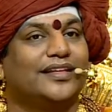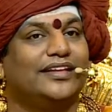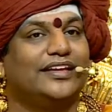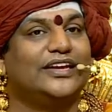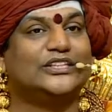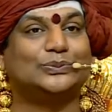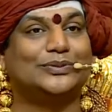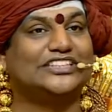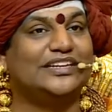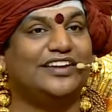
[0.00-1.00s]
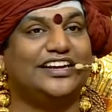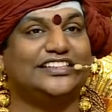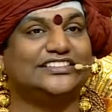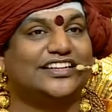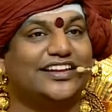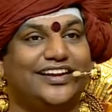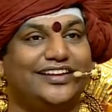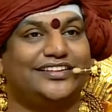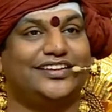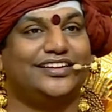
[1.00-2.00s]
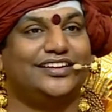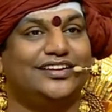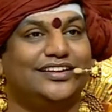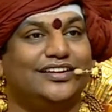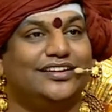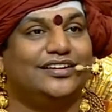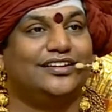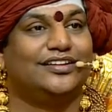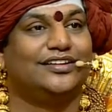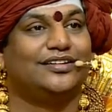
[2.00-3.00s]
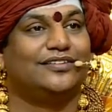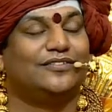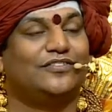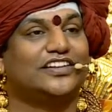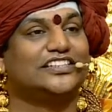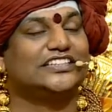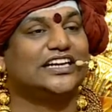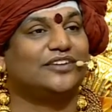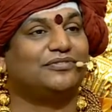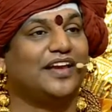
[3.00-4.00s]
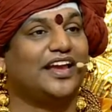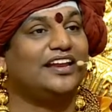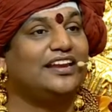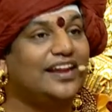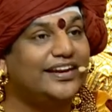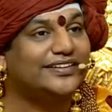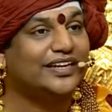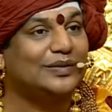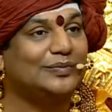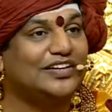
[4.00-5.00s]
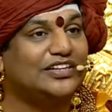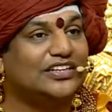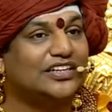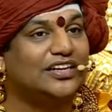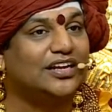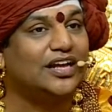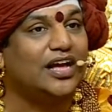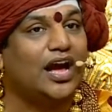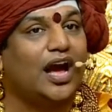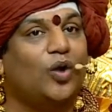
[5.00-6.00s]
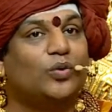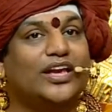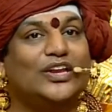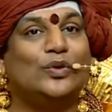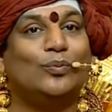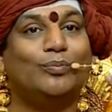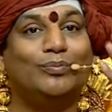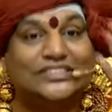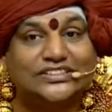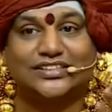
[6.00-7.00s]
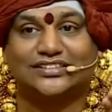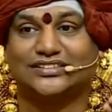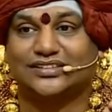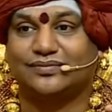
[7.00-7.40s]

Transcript: Especially when it is created for the sake of enlightenment, how can you miss it?